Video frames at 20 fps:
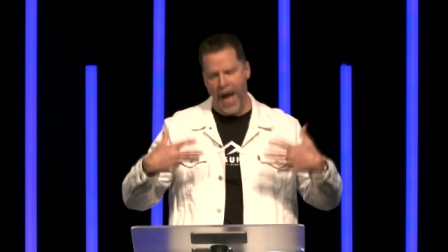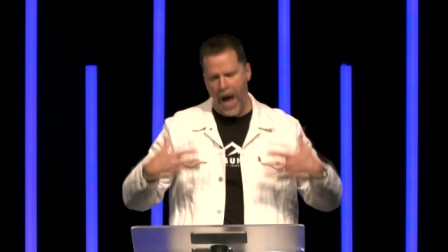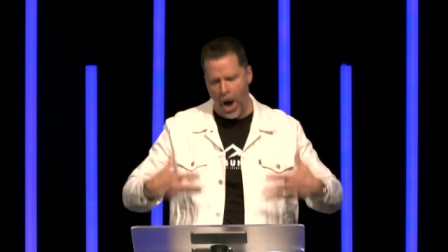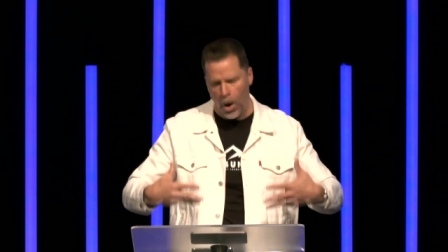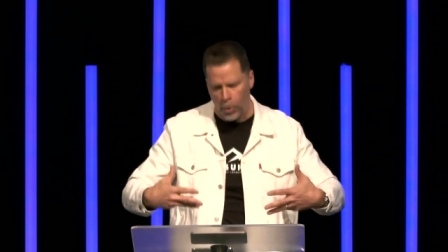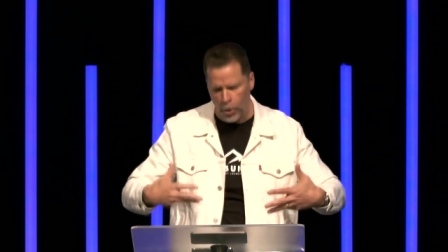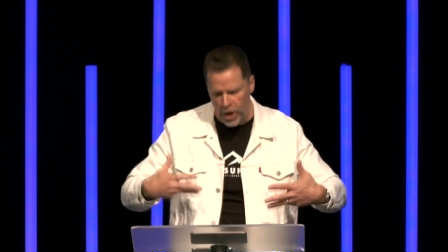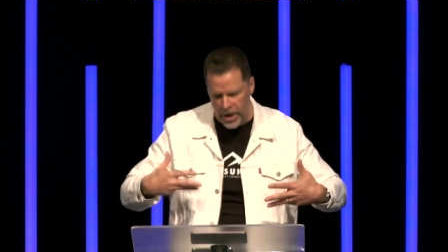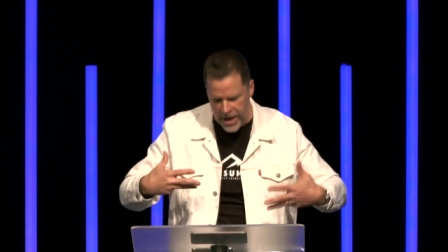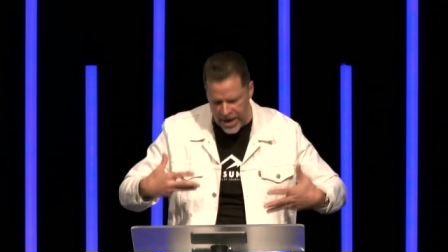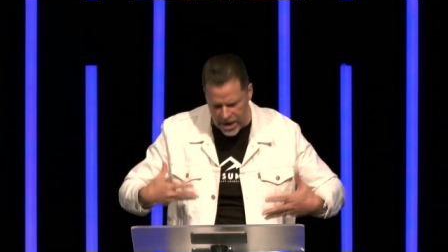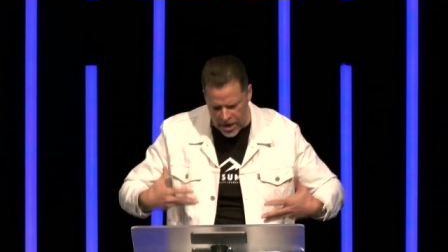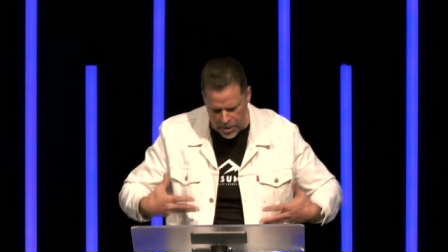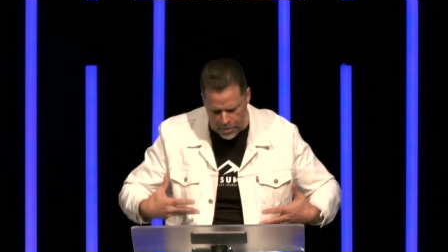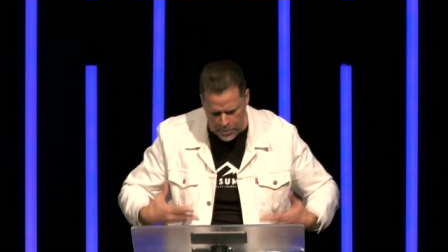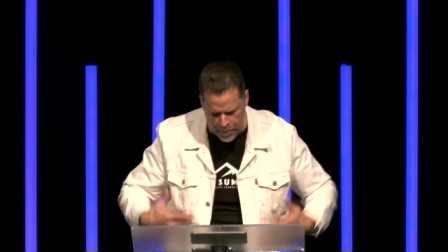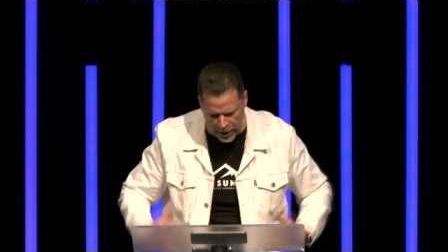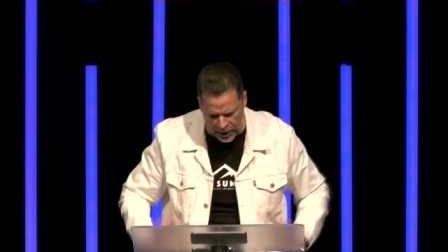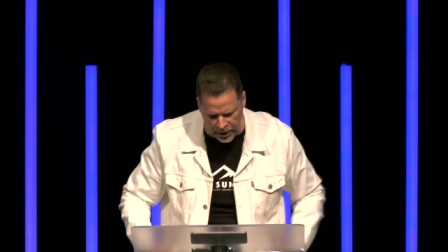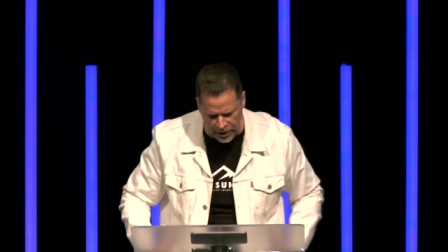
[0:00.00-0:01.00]
our
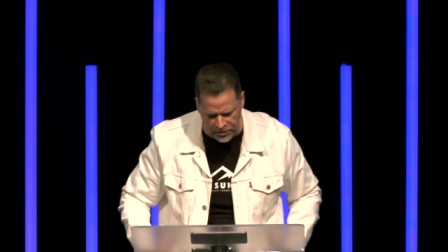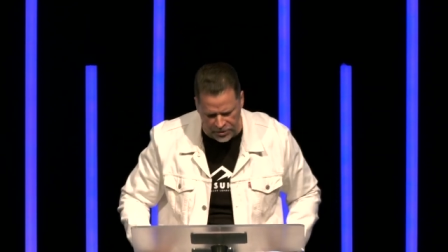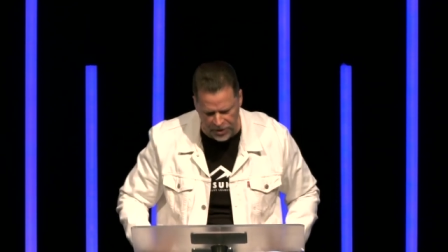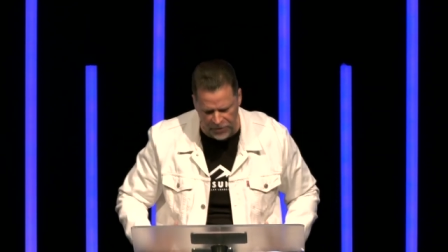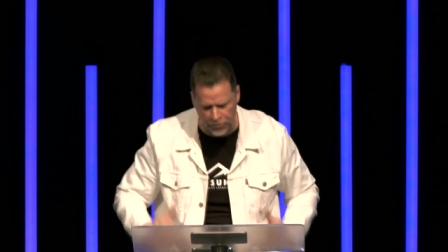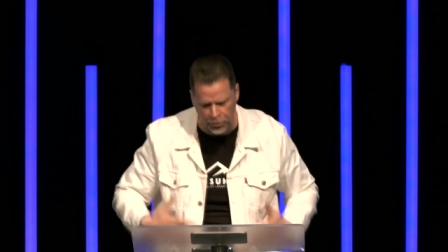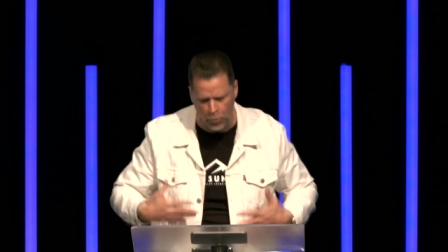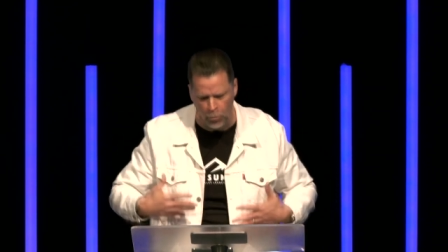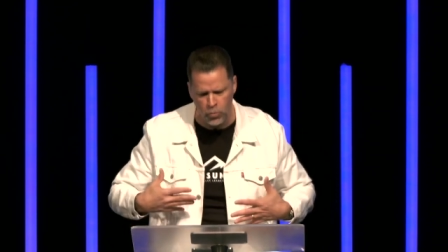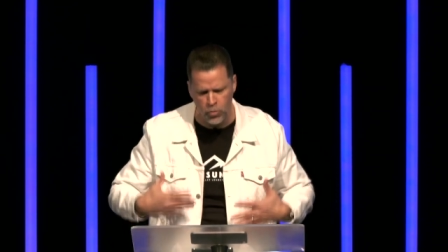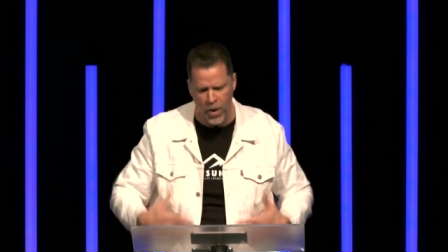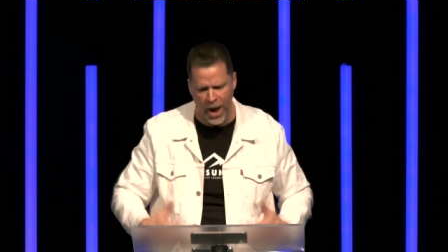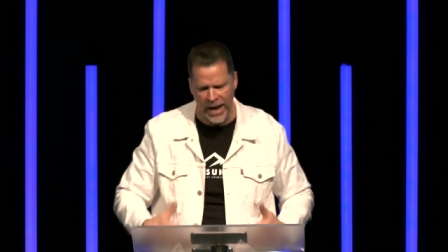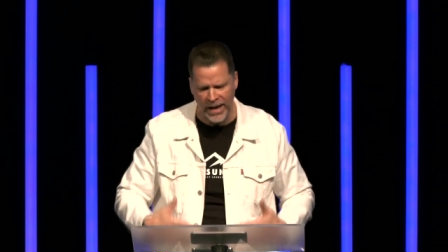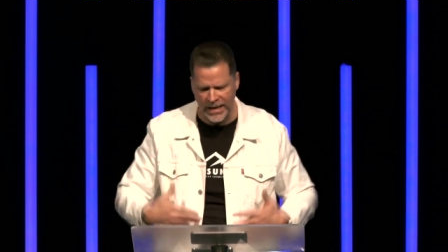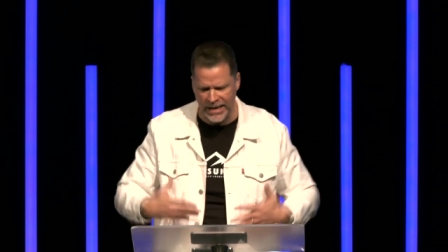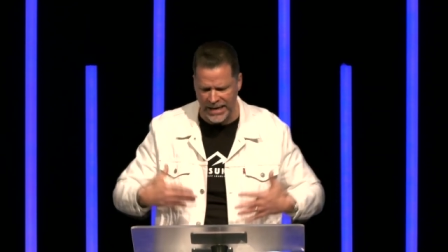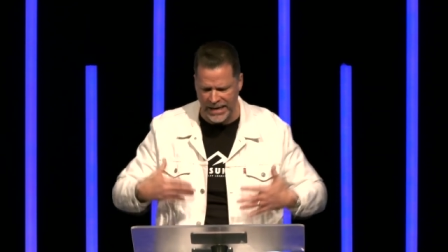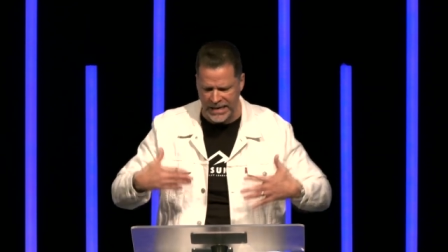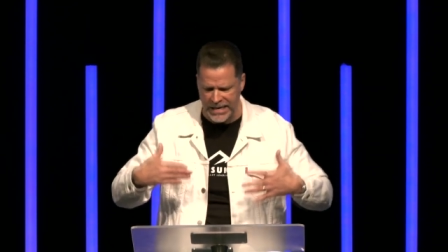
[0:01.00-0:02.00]
inability to
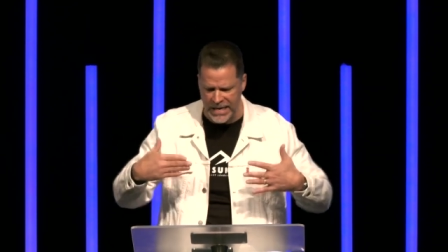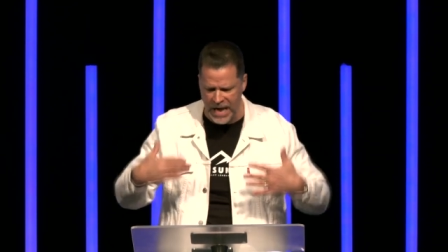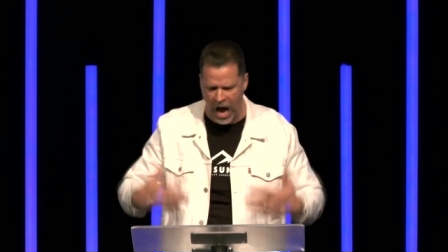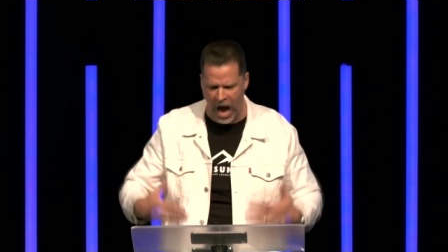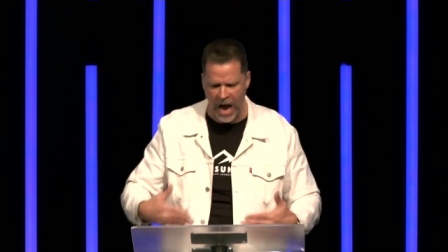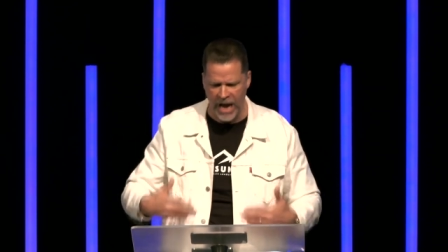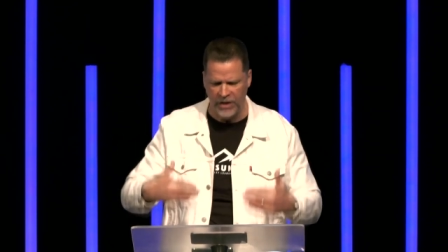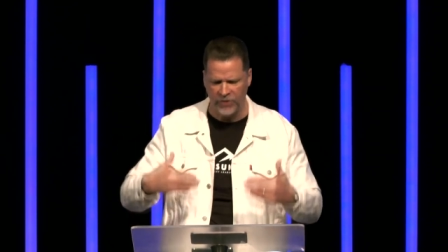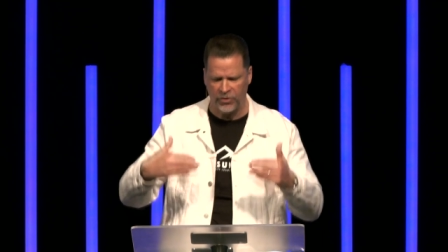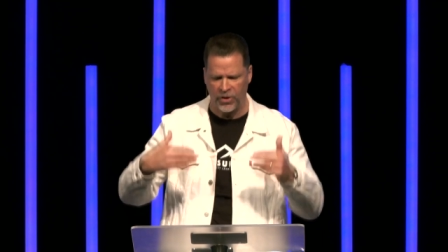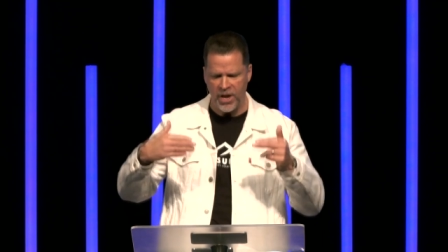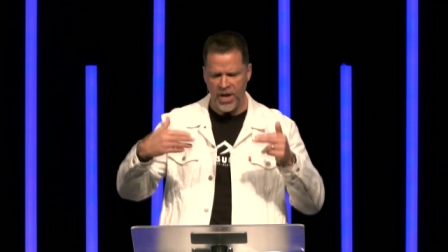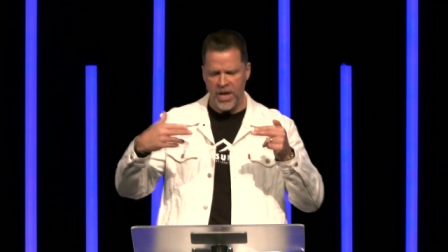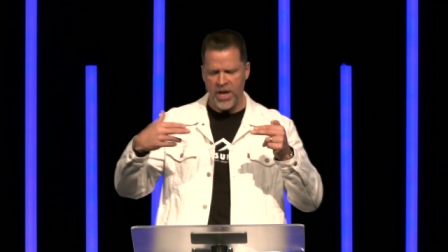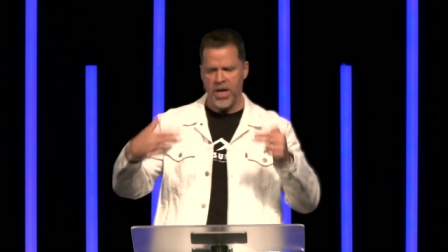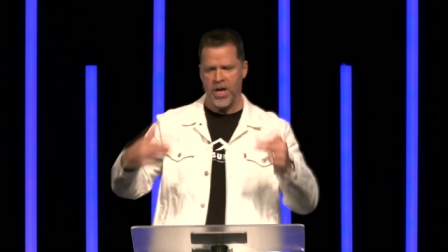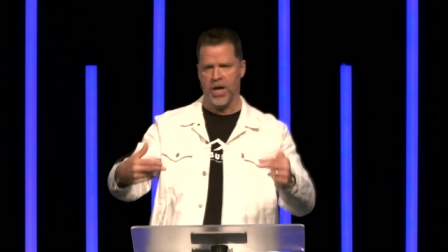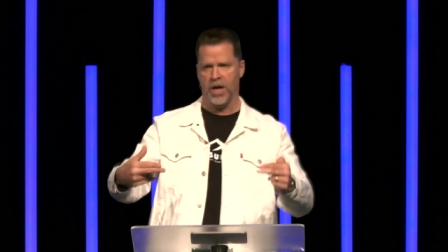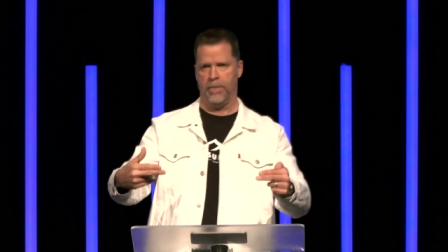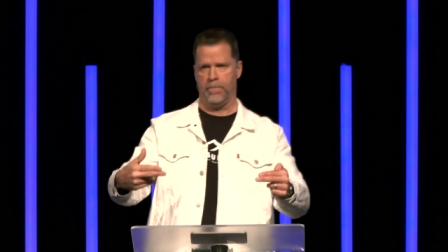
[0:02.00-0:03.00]
recognize
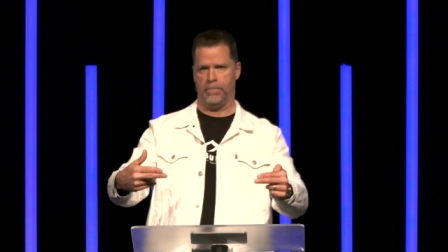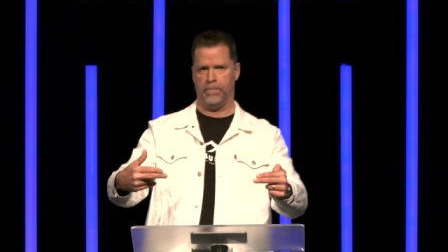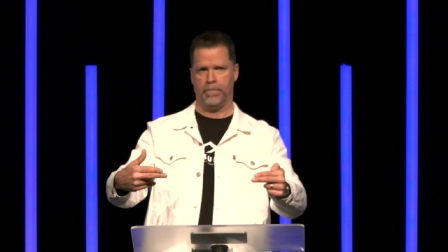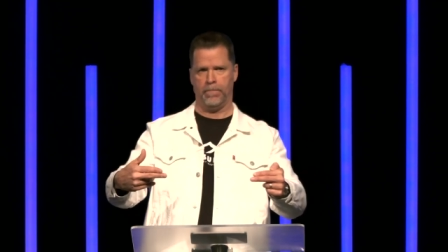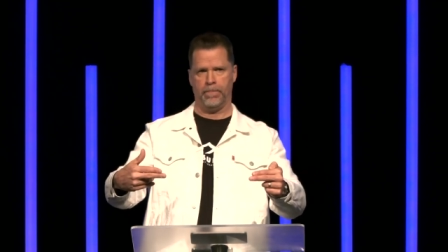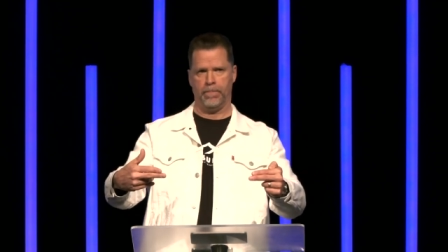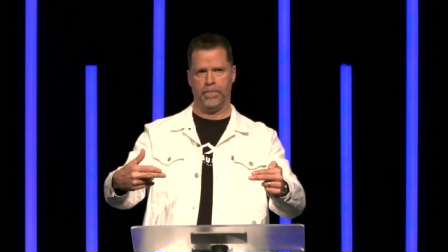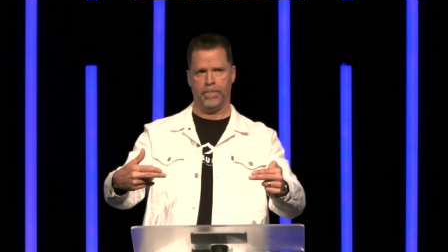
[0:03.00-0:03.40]
Him.